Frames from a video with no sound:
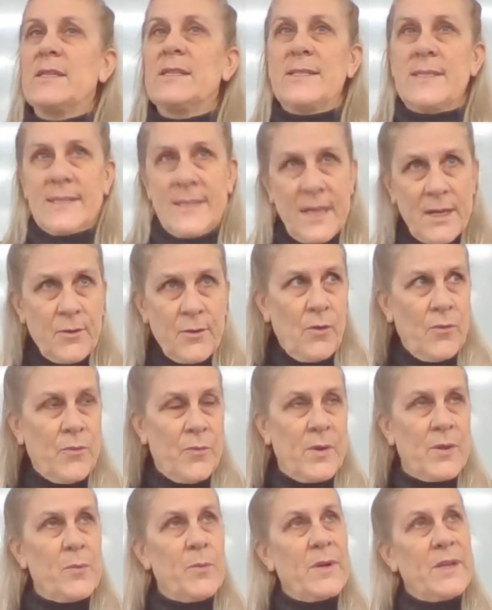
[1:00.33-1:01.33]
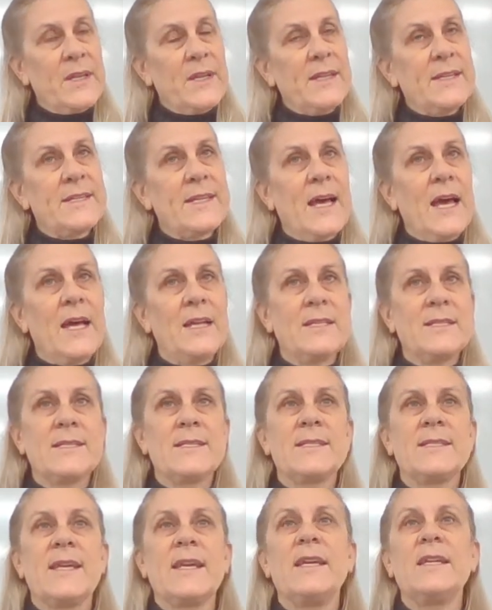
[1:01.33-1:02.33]
to start off with, we need to
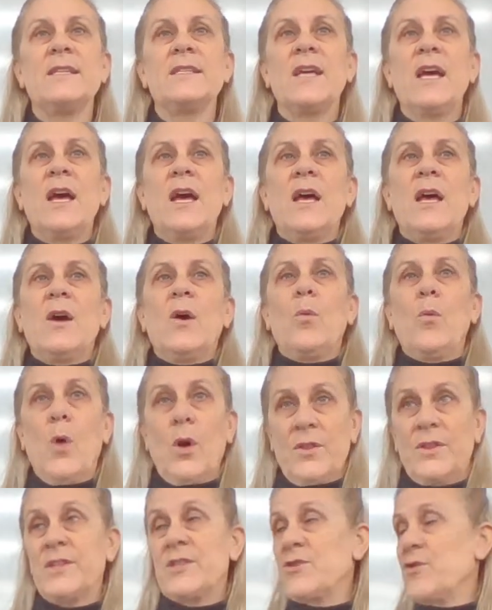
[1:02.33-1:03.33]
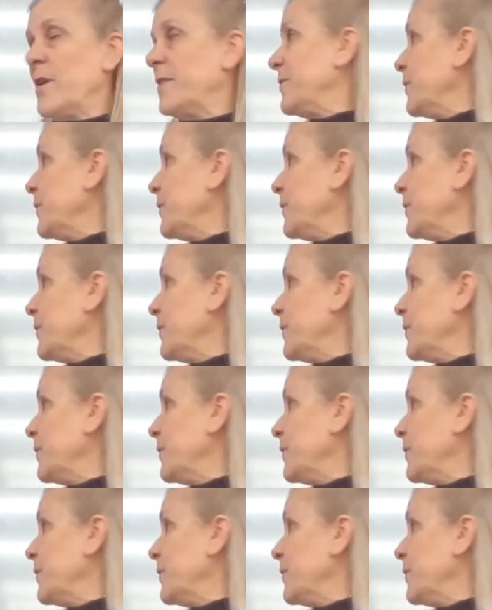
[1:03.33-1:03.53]
understand what this graph